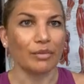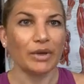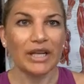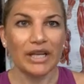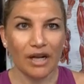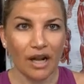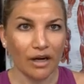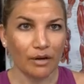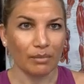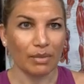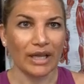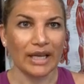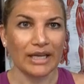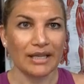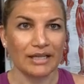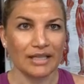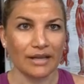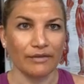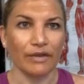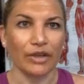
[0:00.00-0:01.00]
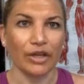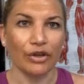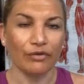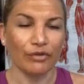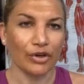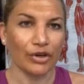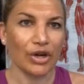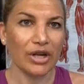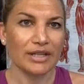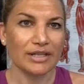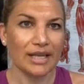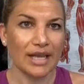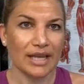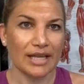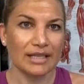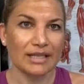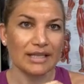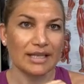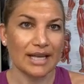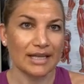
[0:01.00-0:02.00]
or being on a plane and stuff. Like if you're not
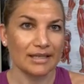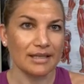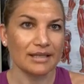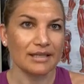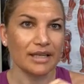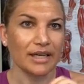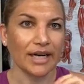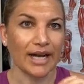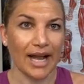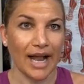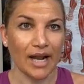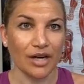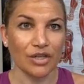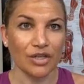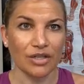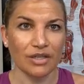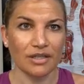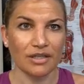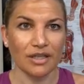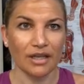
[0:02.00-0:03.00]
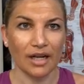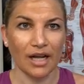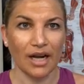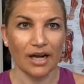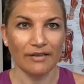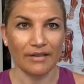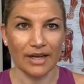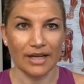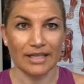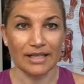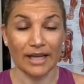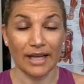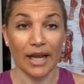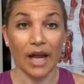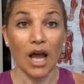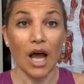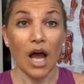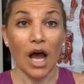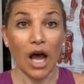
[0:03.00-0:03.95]
taking the necessary actions to kind of, I say,